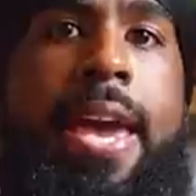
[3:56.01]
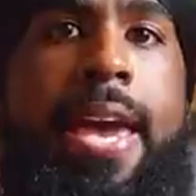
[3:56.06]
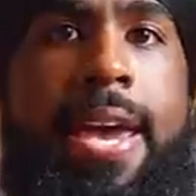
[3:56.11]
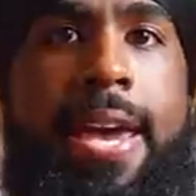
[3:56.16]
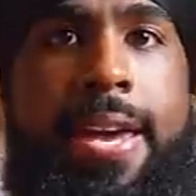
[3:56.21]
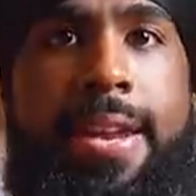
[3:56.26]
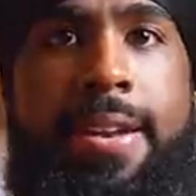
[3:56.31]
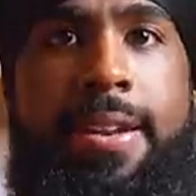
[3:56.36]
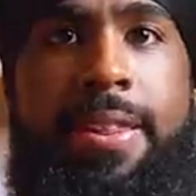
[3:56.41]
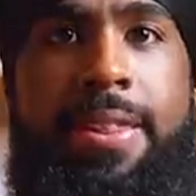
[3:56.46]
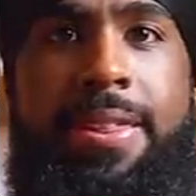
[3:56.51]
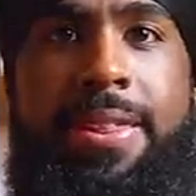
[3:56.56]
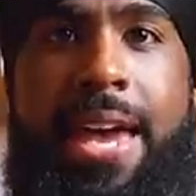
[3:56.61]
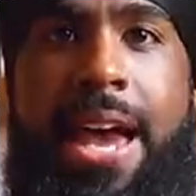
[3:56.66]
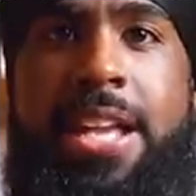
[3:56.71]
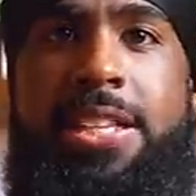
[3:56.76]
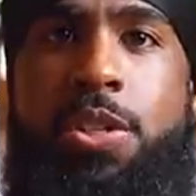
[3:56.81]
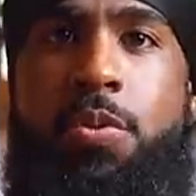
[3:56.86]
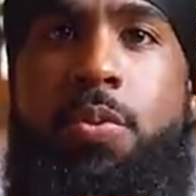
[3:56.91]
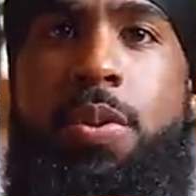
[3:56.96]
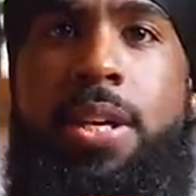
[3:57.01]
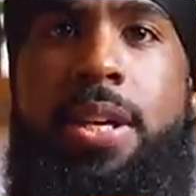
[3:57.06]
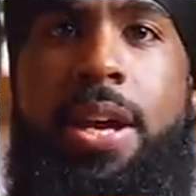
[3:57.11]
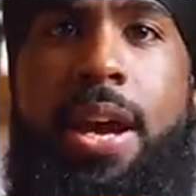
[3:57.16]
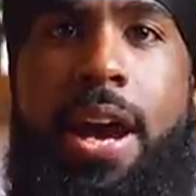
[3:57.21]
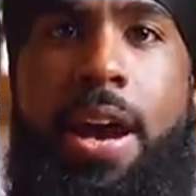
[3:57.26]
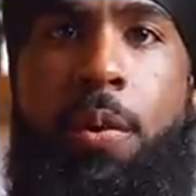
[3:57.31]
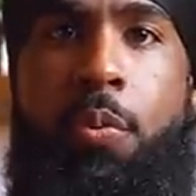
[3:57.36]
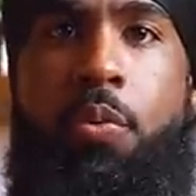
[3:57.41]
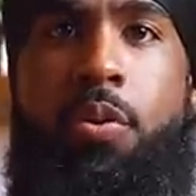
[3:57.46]
And that's when
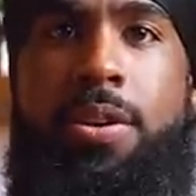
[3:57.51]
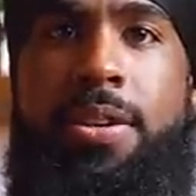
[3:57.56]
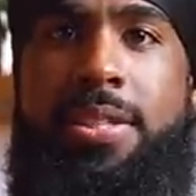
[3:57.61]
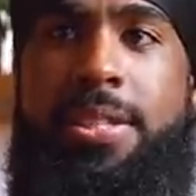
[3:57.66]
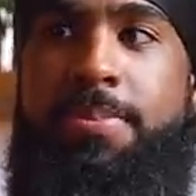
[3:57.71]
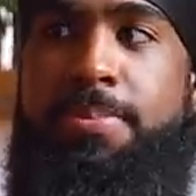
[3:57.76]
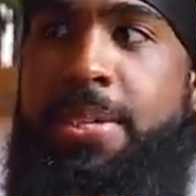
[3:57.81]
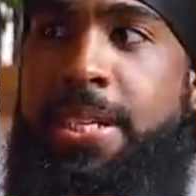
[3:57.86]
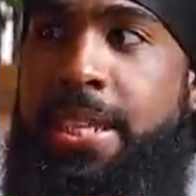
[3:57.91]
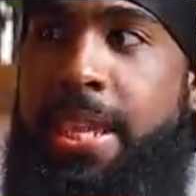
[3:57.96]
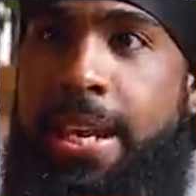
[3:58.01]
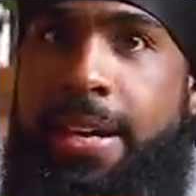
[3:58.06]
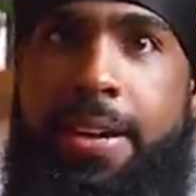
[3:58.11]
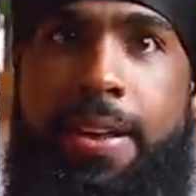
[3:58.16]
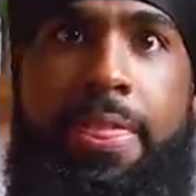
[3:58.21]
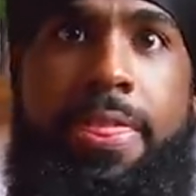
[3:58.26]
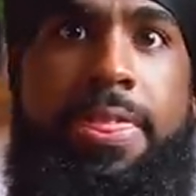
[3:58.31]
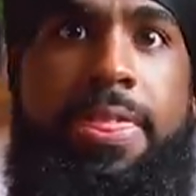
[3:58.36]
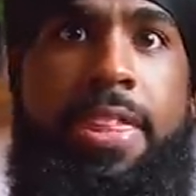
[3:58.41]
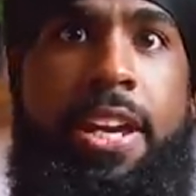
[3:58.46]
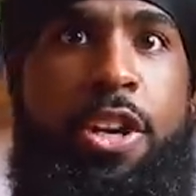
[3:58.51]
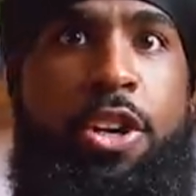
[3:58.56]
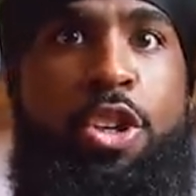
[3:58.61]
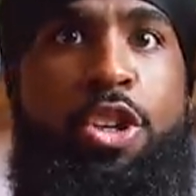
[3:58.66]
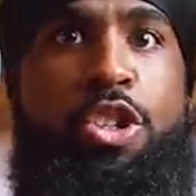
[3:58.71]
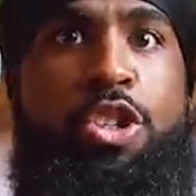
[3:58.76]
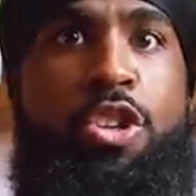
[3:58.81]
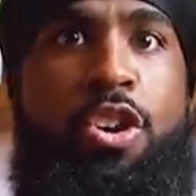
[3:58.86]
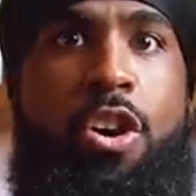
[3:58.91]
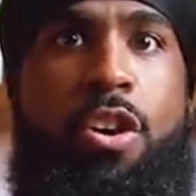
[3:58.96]
I want it to be like a
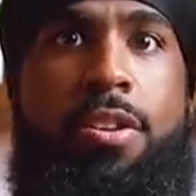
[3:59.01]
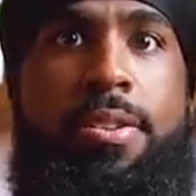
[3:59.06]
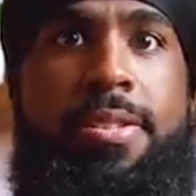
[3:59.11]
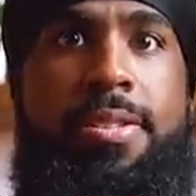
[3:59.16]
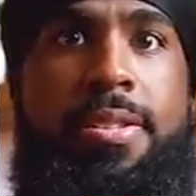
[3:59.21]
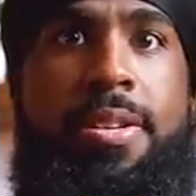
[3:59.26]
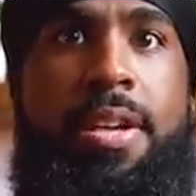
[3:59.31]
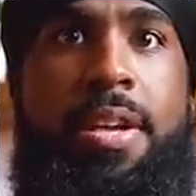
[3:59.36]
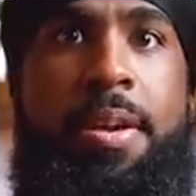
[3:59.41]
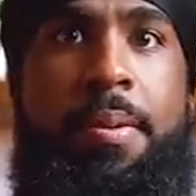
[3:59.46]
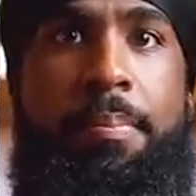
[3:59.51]
thicker sauce